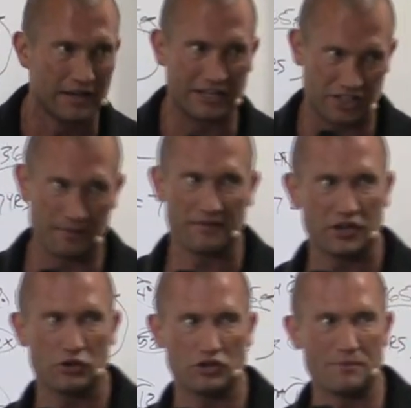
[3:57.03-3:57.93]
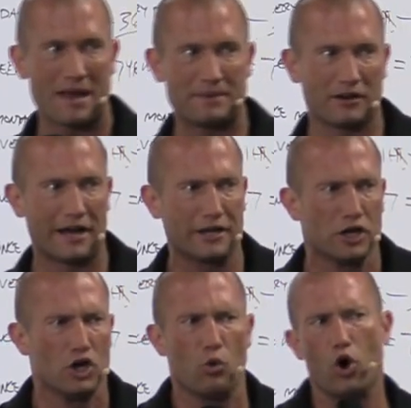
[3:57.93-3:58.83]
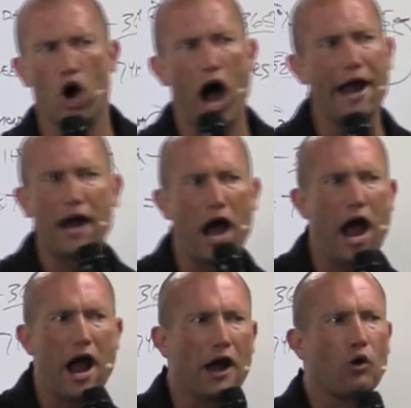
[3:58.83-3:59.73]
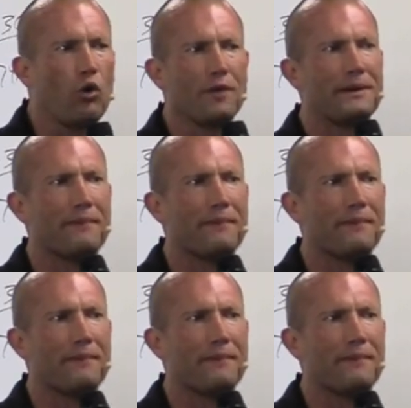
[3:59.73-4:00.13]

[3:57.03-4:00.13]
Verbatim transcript: And some of you, you may be like, well, I, I, I don't wanna be